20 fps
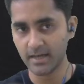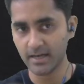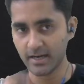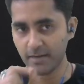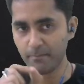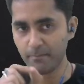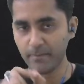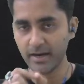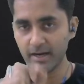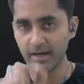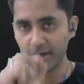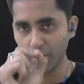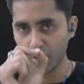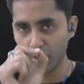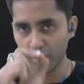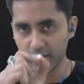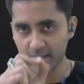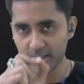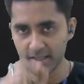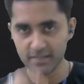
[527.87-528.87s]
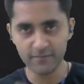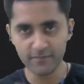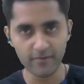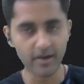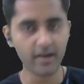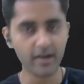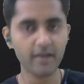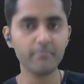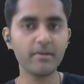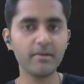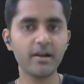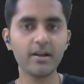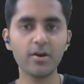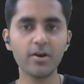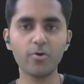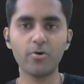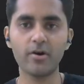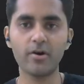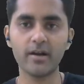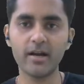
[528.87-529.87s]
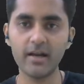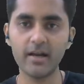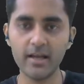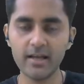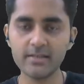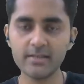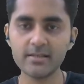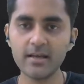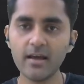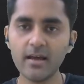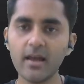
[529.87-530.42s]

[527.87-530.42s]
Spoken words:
depend on these fundamental quantities,